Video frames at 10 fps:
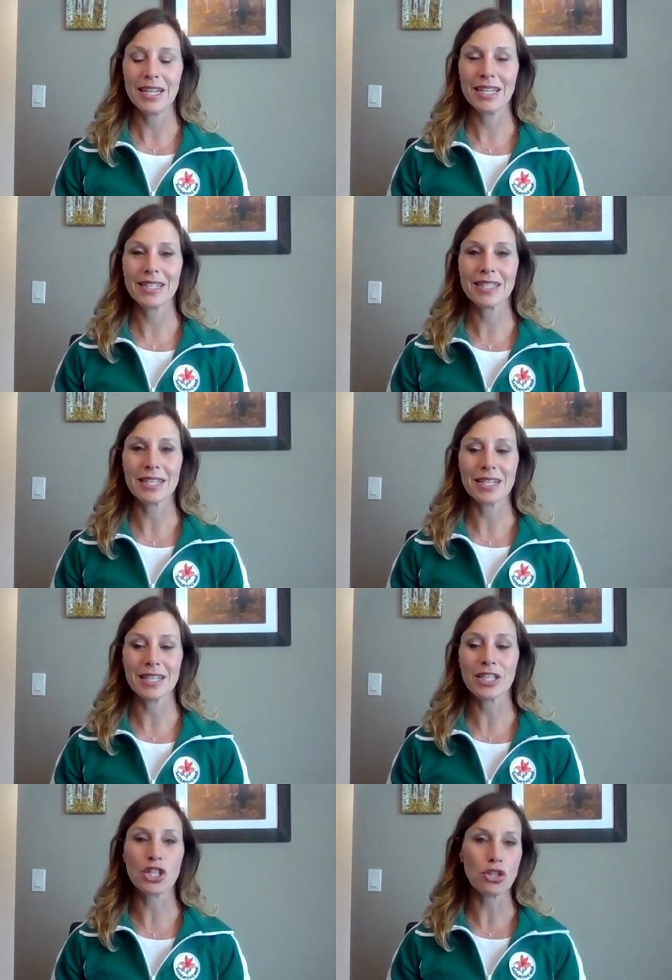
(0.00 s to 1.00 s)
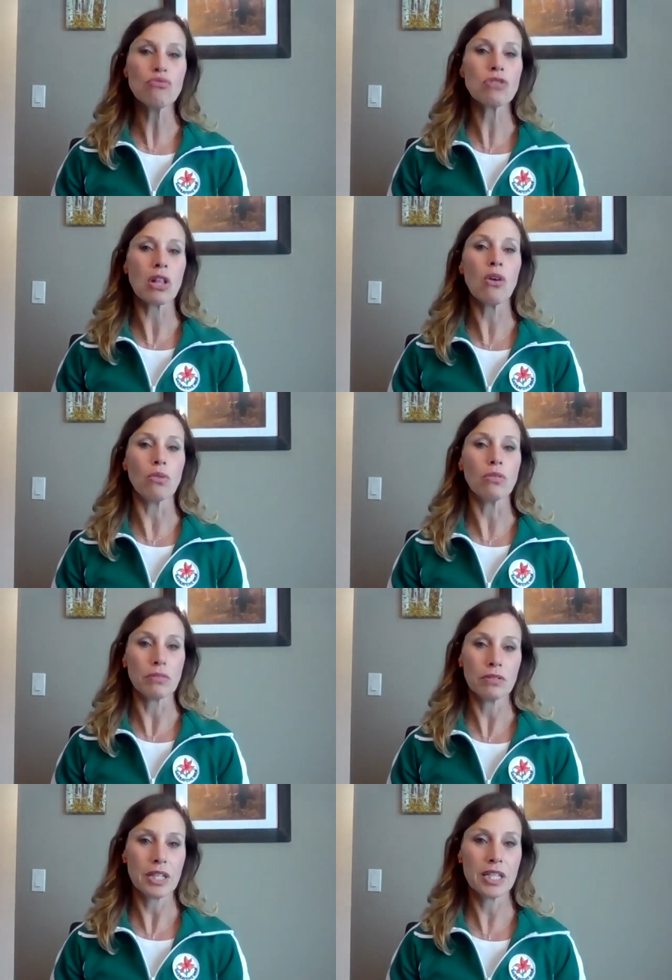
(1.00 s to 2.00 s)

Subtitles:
it's too slow.